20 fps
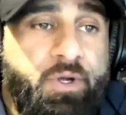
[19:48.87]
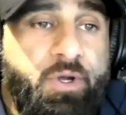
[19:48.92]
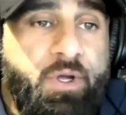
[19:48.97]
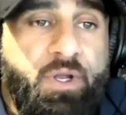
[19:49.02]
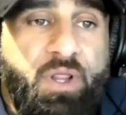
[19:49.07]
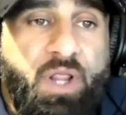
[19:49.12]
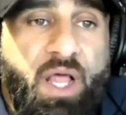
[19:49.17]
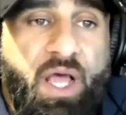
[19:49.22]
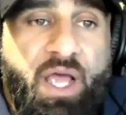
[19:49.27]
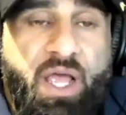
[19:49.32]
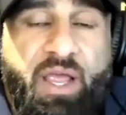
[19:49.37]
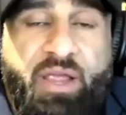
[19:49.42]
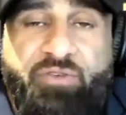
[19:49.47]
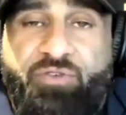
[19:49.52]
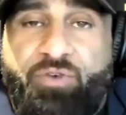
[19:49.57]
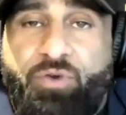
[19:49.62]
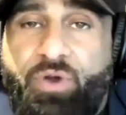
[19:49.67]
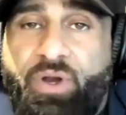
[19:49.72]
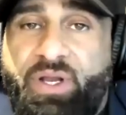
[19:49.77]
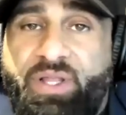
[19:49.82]
Good Life
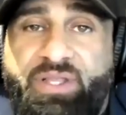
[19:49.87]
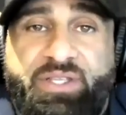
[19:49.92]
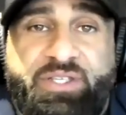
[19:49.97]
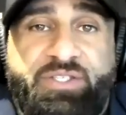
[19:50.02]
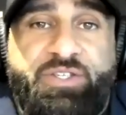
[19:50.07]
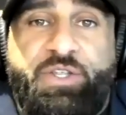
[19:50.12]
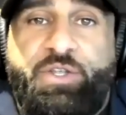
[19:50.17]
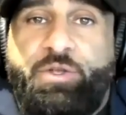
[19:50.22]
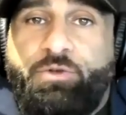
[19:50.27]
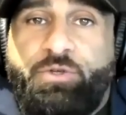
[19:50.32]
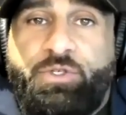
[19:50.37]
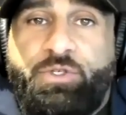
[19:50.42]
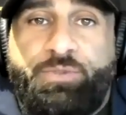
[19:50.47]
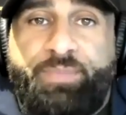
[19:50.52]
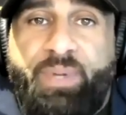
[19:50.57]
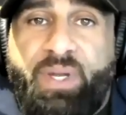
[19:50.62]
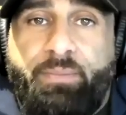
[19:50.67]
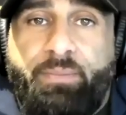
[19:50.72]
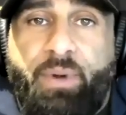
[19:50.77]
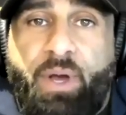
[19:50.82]
or any of these huge
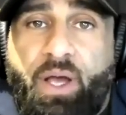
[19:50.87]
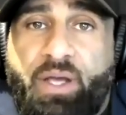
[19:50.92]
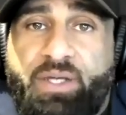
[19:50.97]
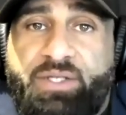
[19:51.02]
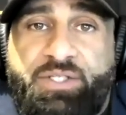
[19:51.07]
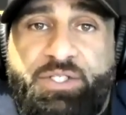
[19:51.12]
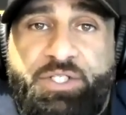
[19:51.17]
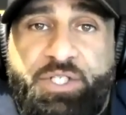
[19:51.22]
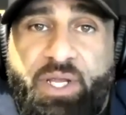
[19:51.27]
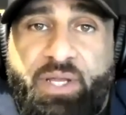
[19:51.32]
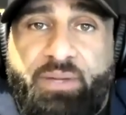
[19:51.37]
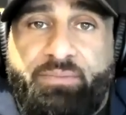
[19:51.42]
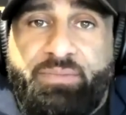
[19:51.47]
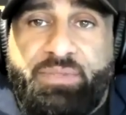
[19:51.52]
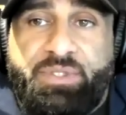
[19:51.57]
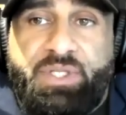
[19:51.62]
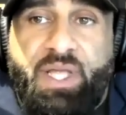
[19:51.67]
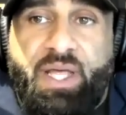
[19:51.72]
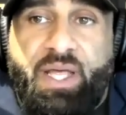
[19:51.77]
big box gyms